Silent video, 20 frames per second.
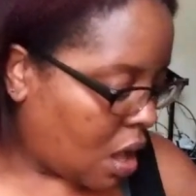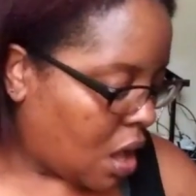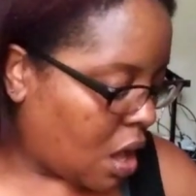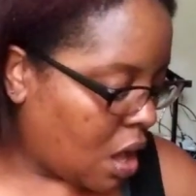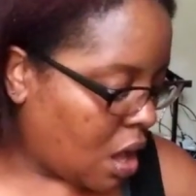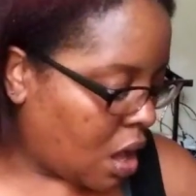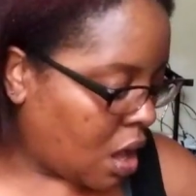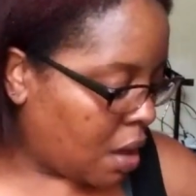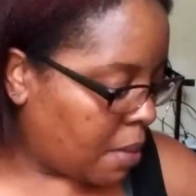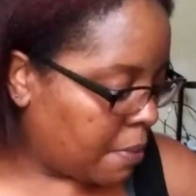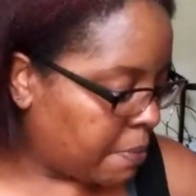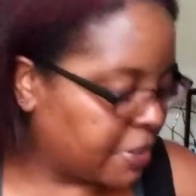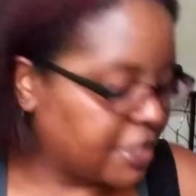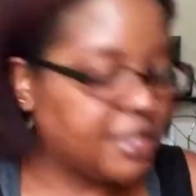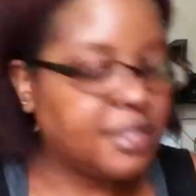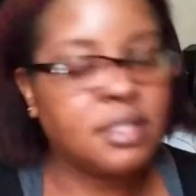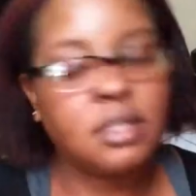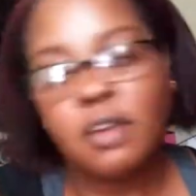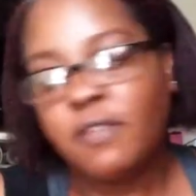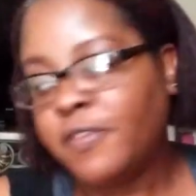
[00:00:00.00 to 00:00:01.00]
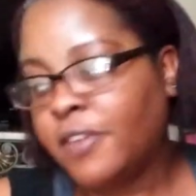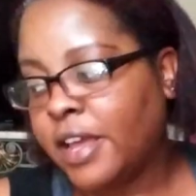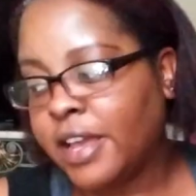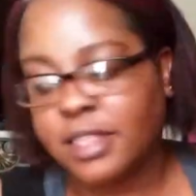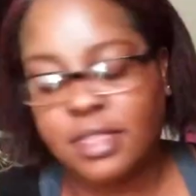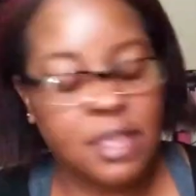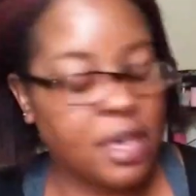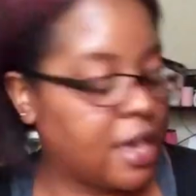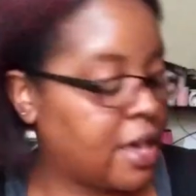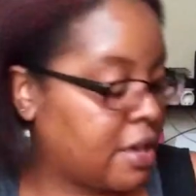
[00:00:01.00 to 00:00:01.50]
Um, but stuff
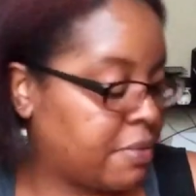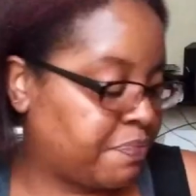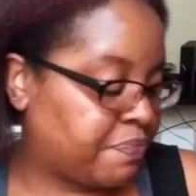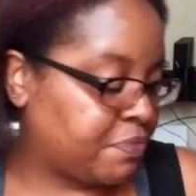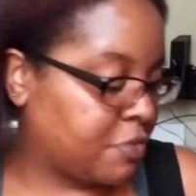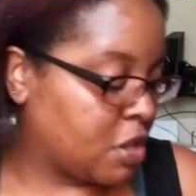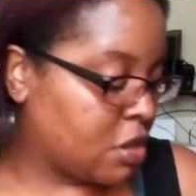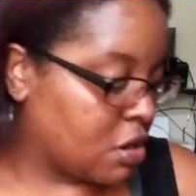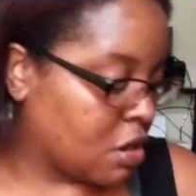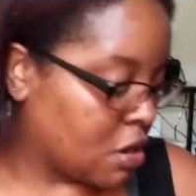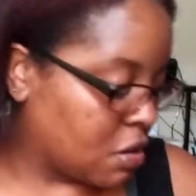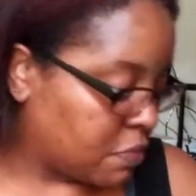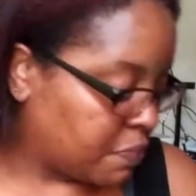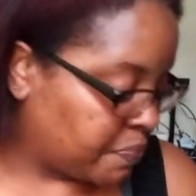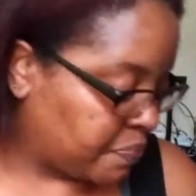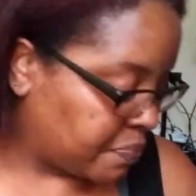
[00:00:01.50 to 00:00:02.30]
like that, you know.